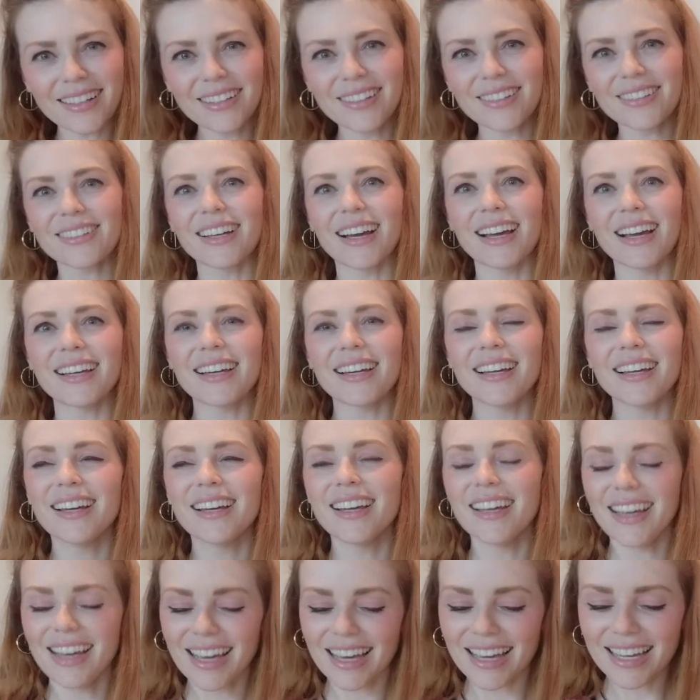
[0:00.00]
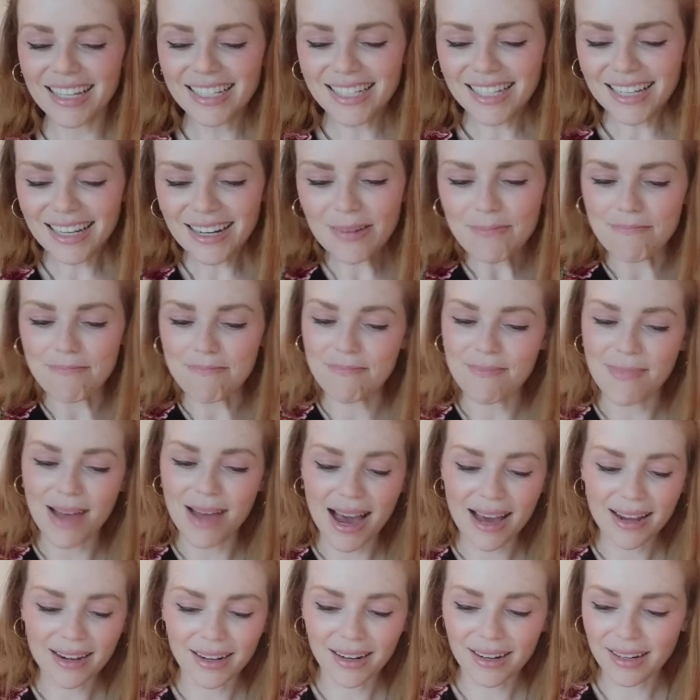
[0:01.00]
You're like, it didn't
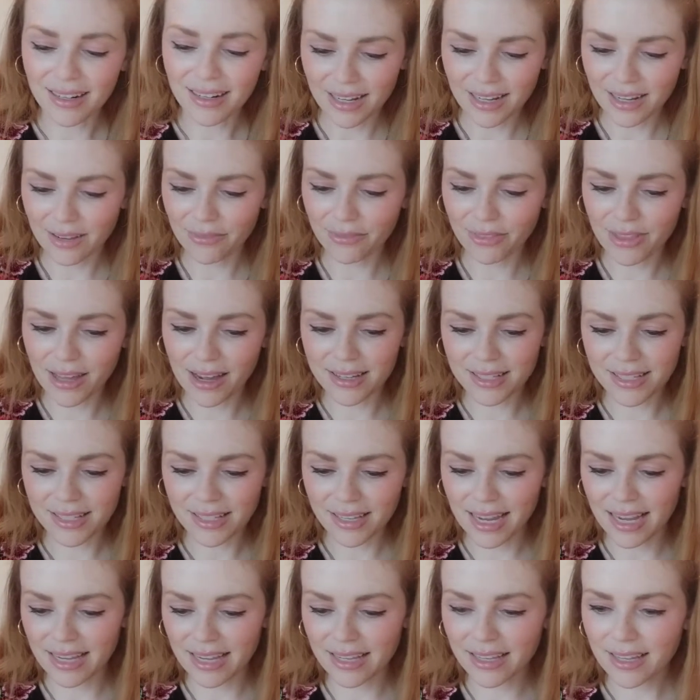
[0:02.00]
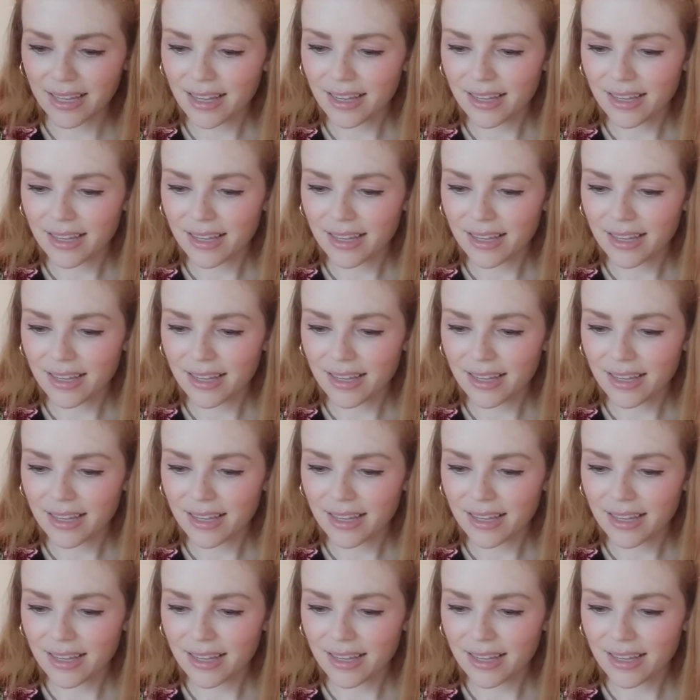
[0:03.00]
matter if there's like